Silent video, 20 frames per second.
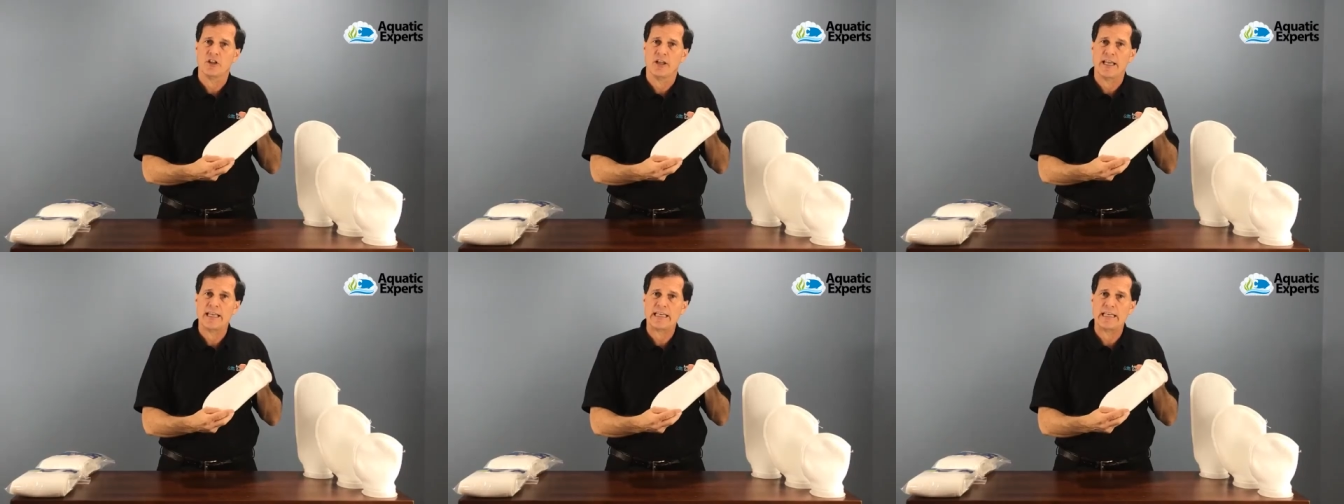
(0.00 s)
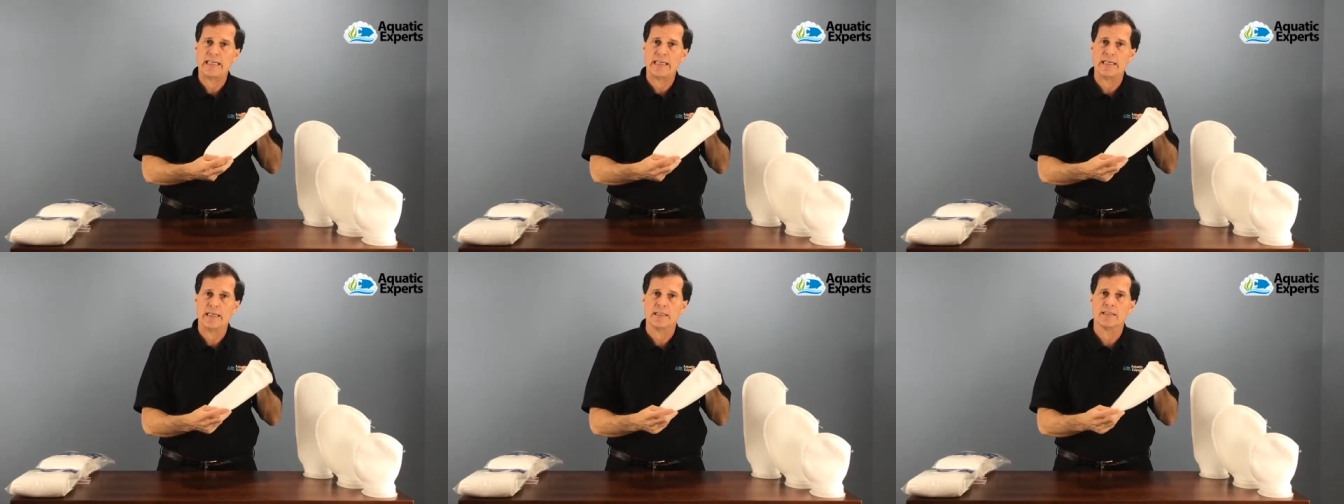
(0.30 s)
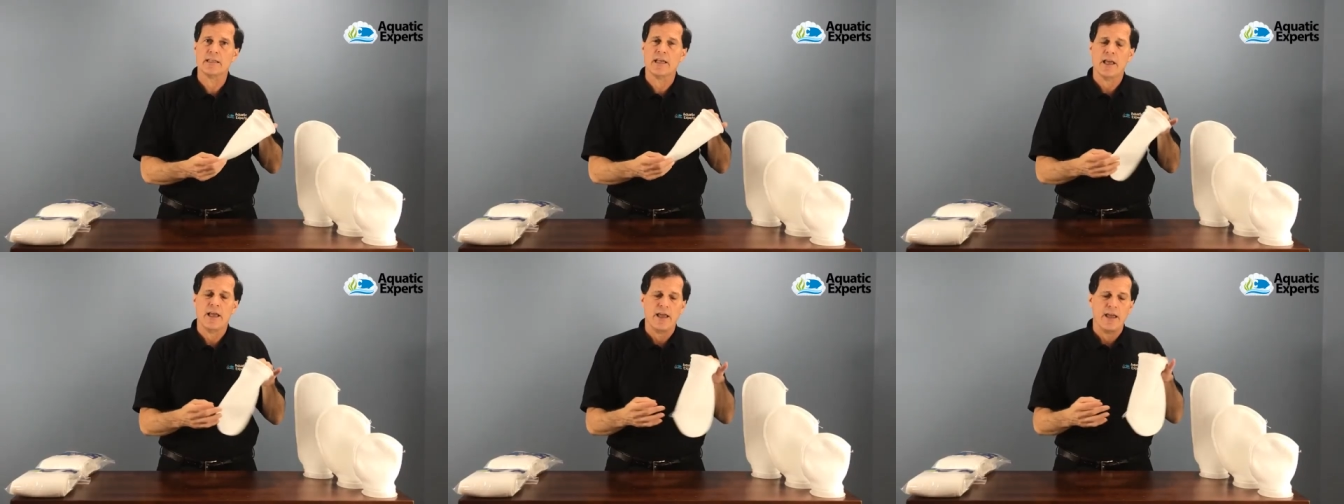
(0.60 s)
like it
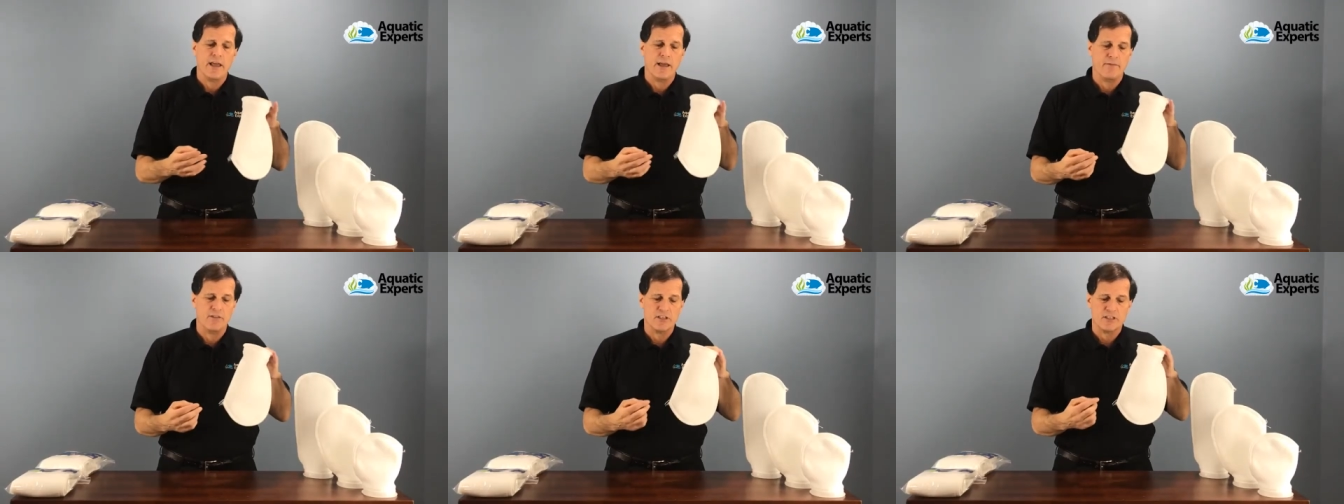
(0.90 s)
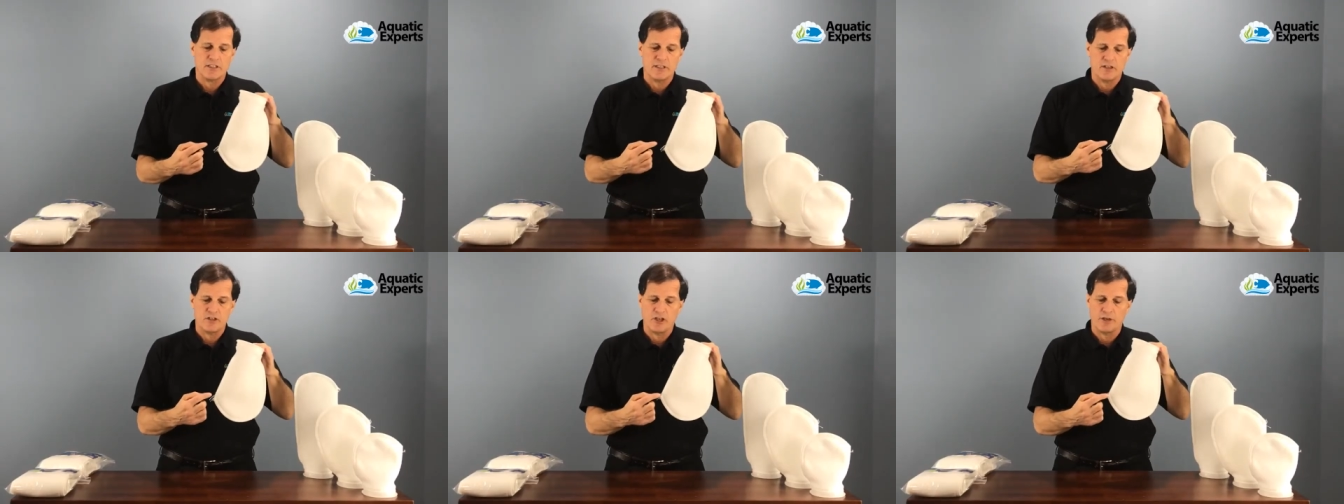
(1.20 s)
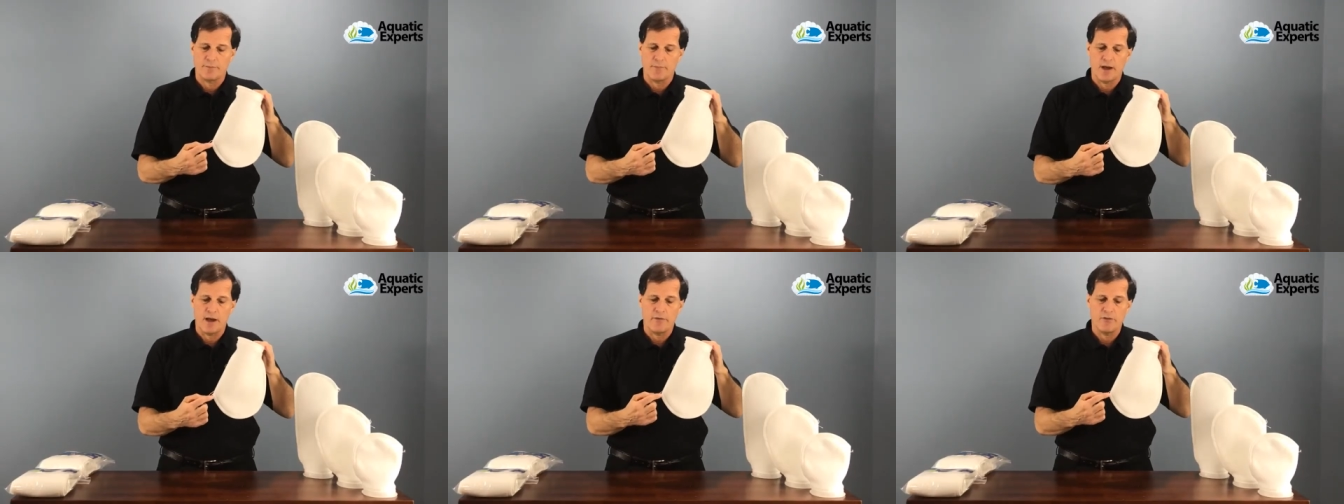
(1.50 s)
is. If the
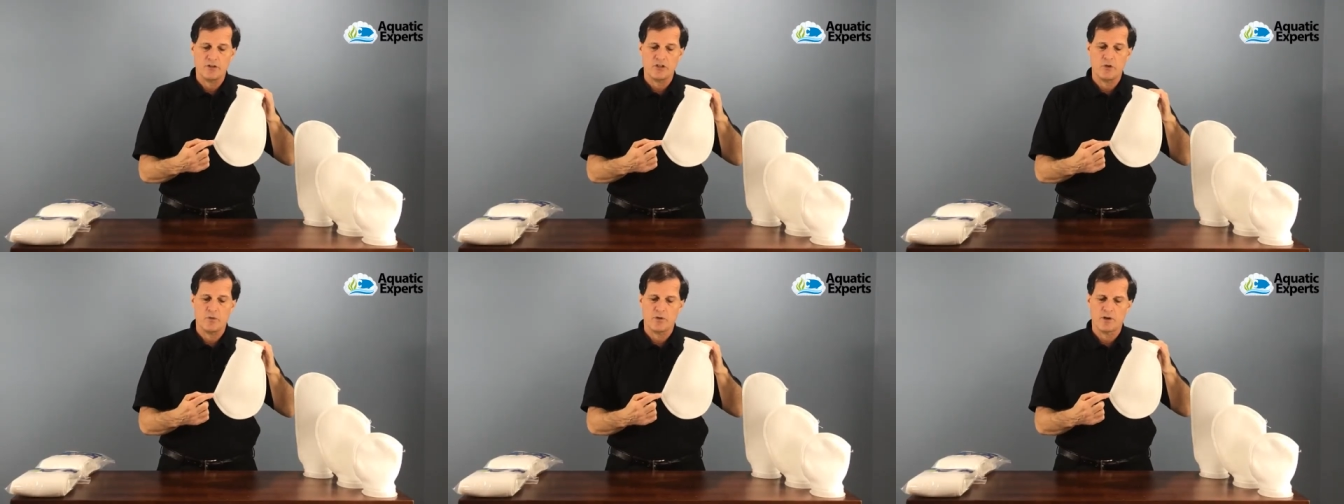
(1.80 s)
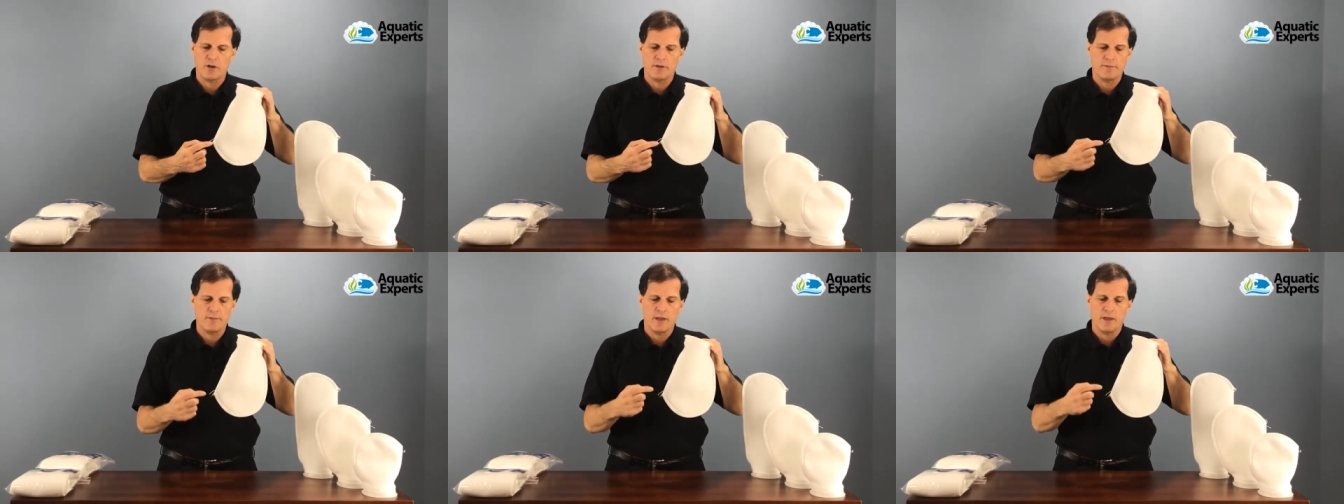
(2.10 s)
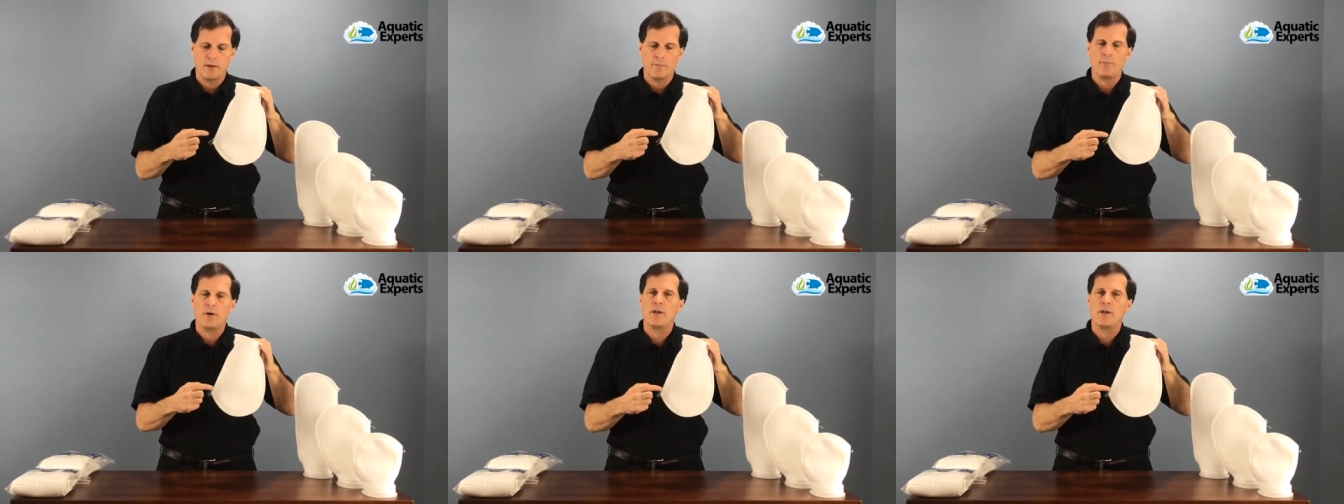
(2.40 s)
stitching bothers you at all,